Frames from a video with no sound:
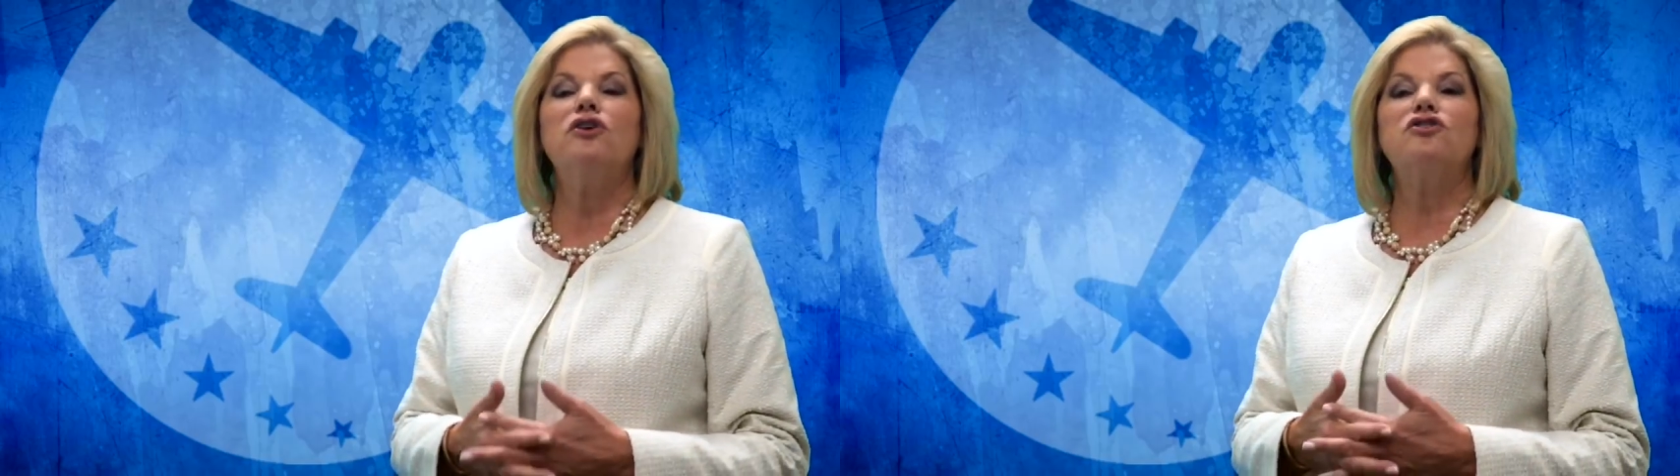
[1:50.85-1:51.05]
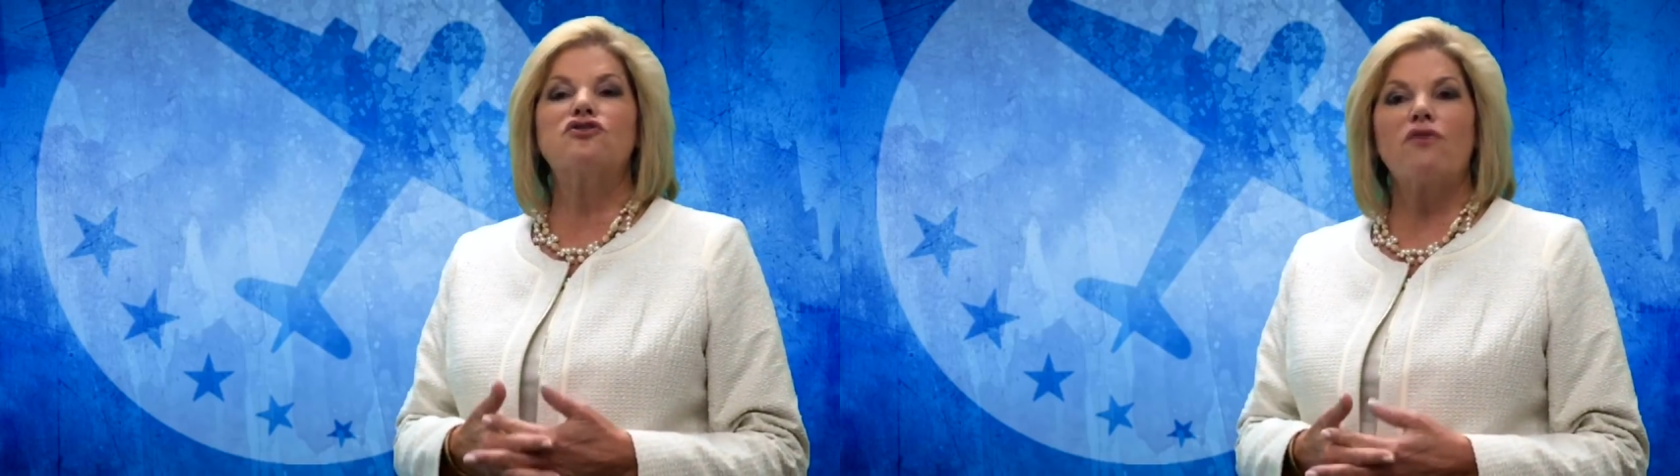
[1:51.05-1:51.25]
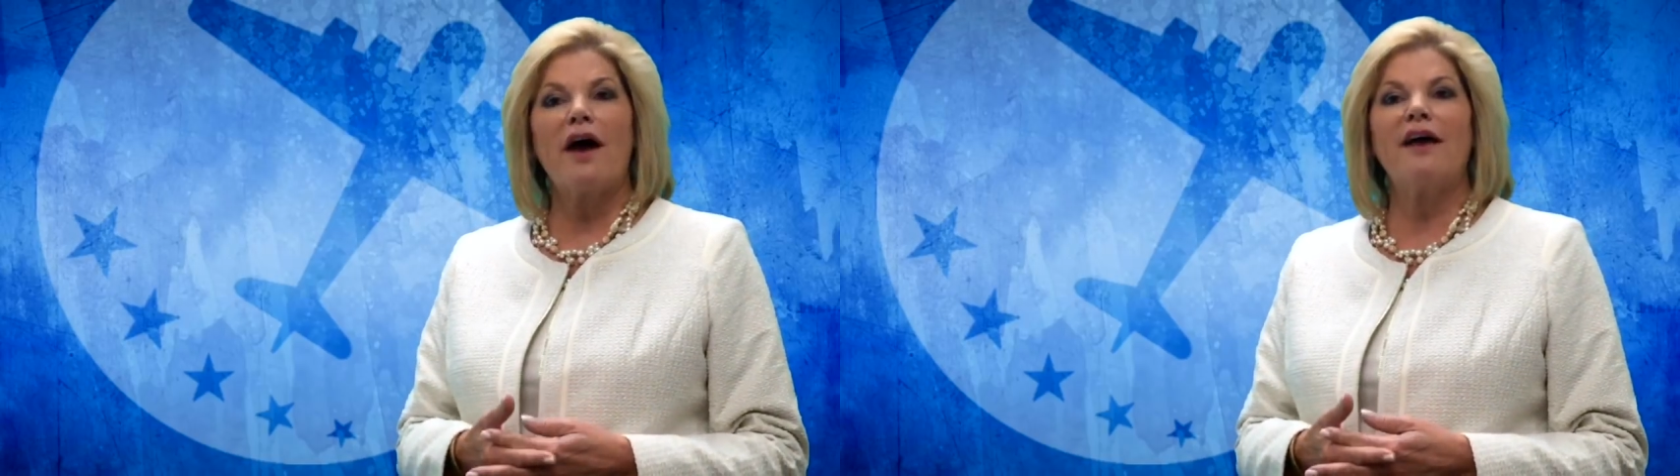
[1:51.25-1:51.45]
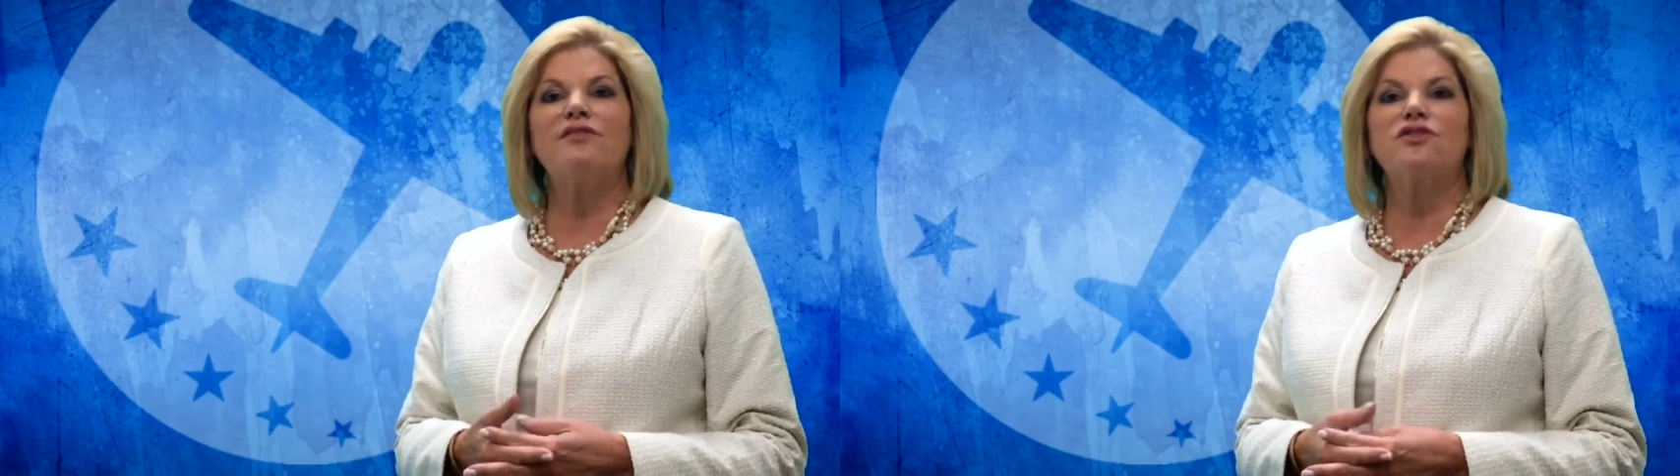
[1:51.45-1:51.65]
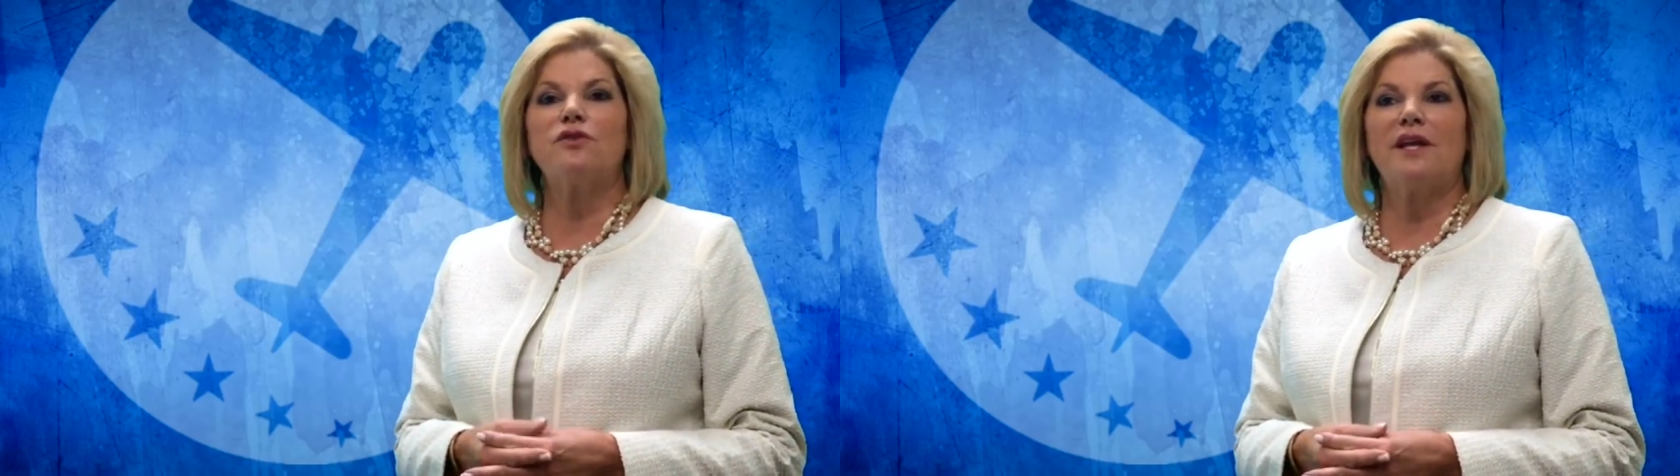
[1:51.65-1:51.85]

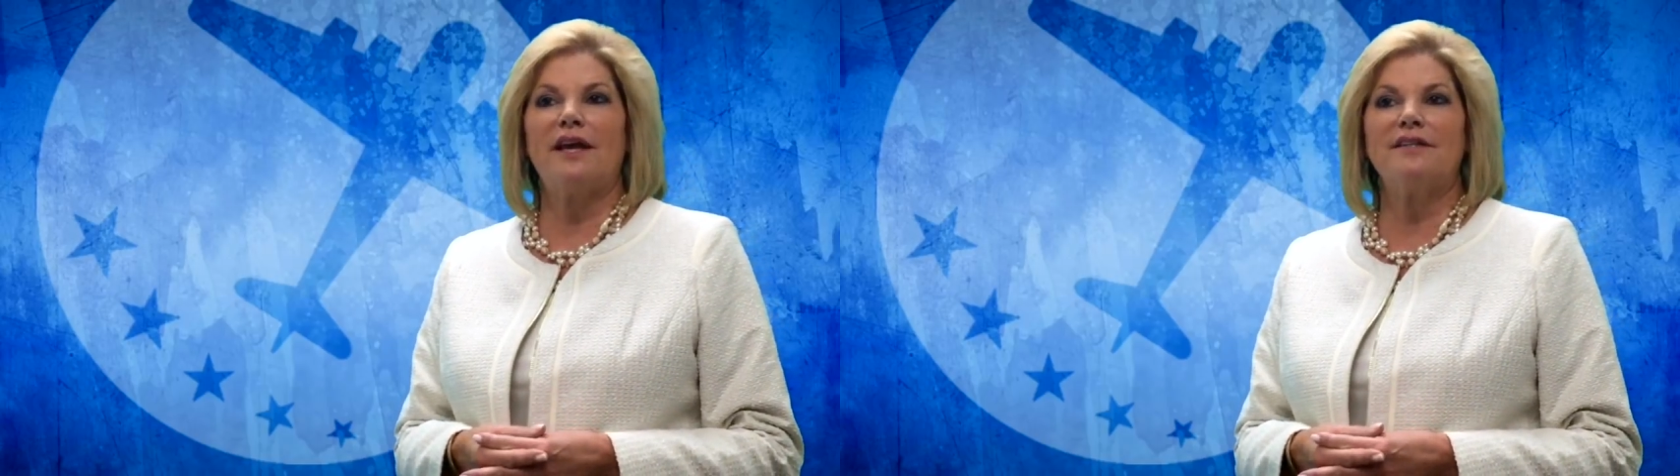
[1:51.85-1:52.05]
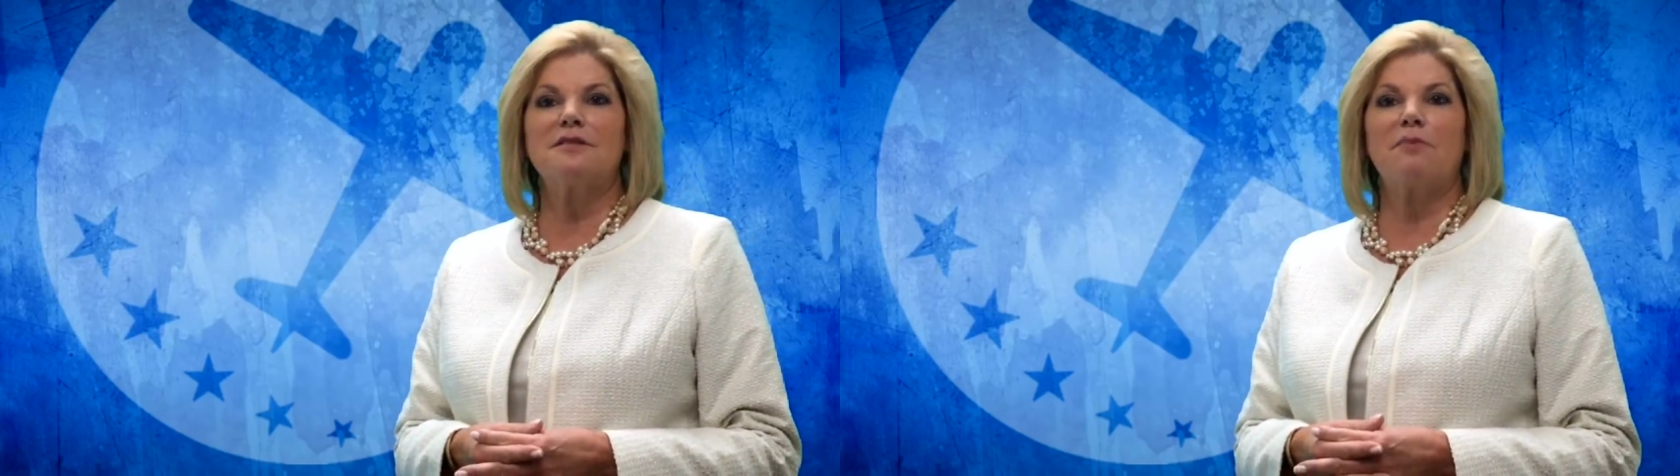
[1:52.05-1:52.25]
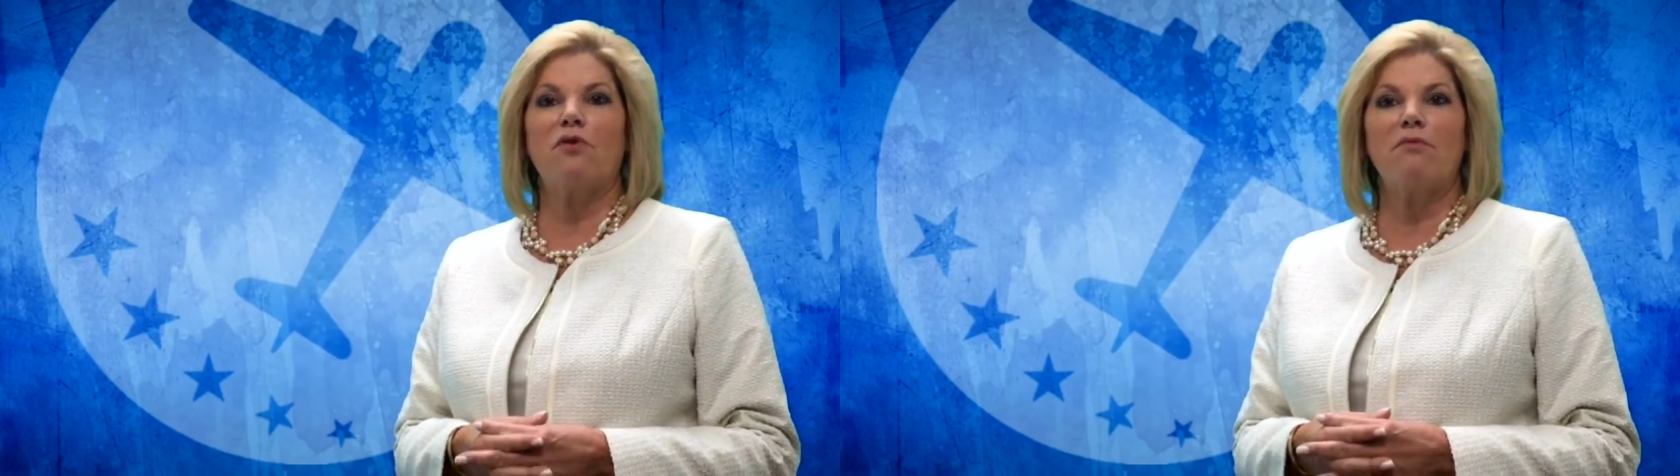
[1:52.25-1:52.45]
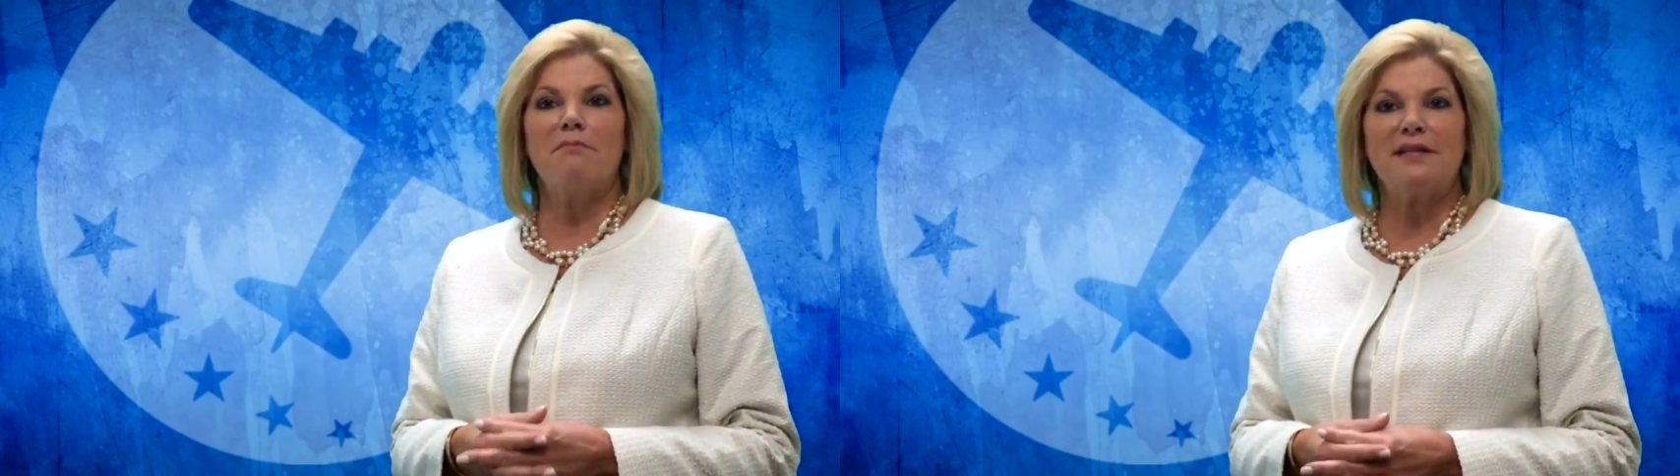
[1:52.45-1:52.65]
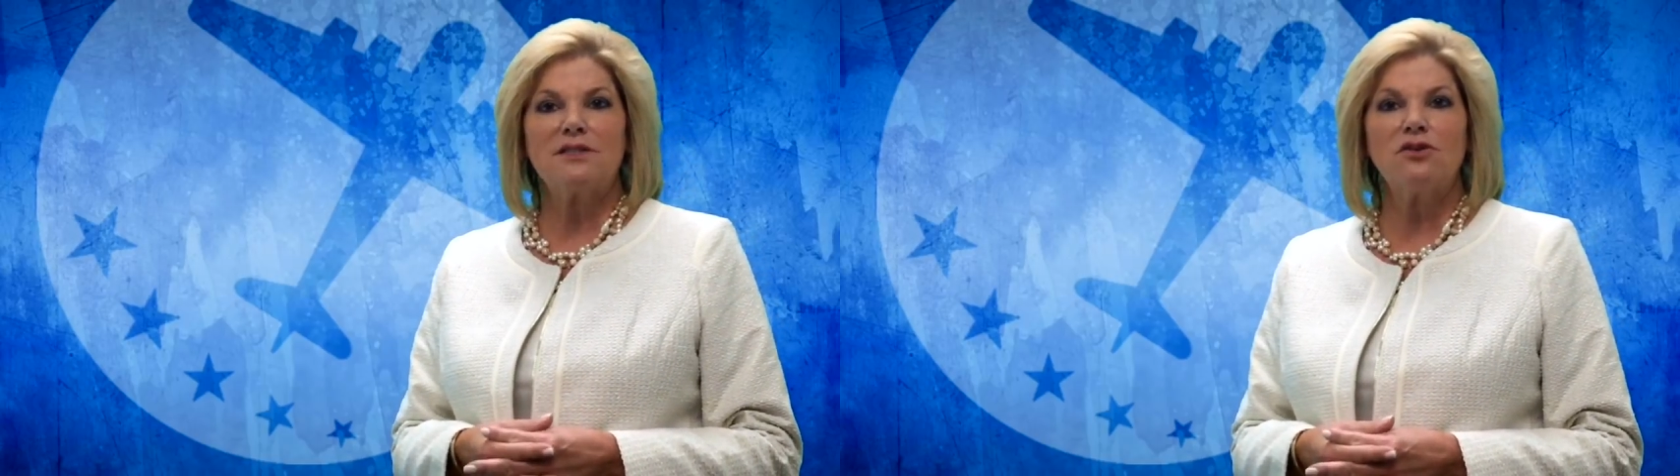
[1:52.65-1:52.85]
strives to enhance both
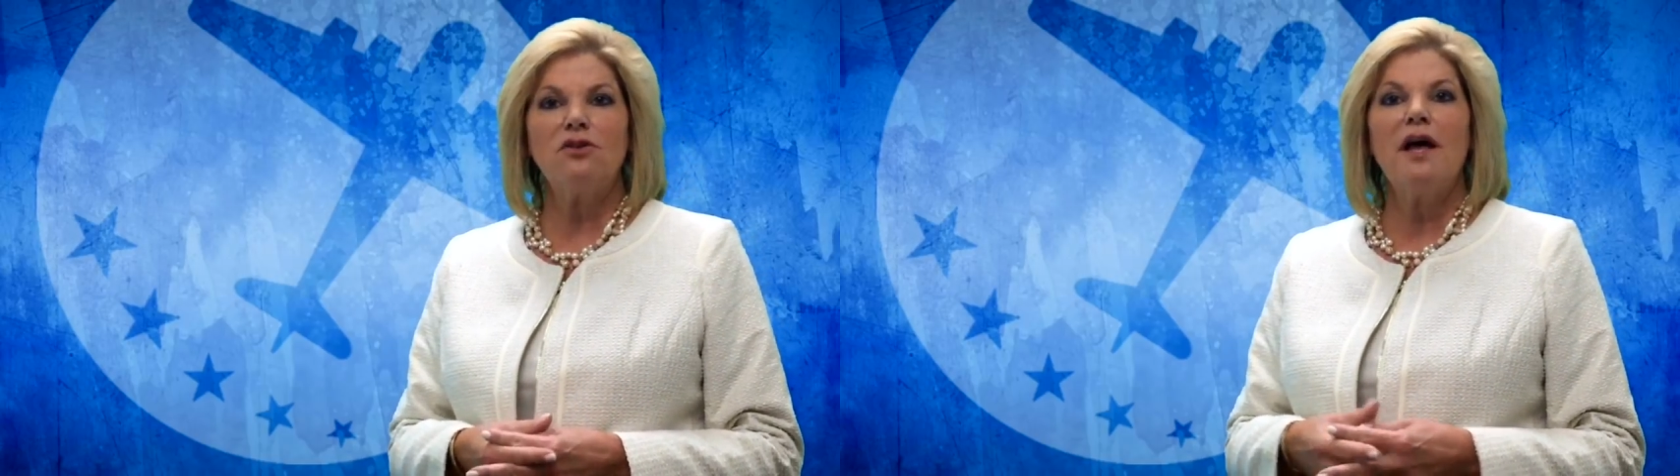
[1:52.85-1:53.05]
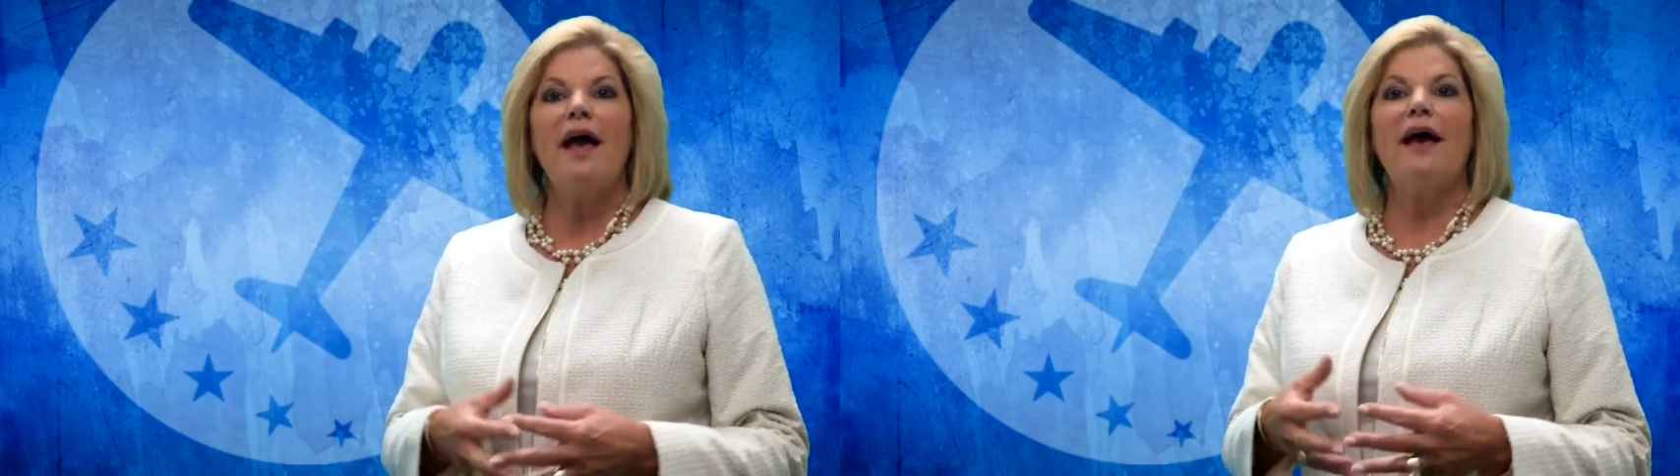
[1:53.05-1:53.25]
mental